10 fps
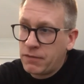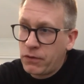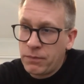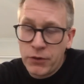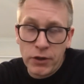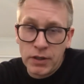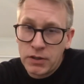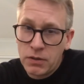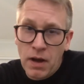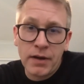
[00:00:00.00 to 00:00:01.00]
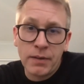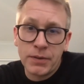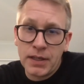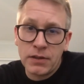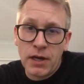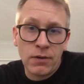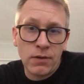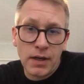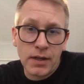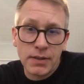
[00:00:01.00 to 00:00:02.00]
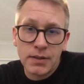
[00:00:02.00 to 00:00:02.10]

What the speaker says: from 30 to 100% annualized.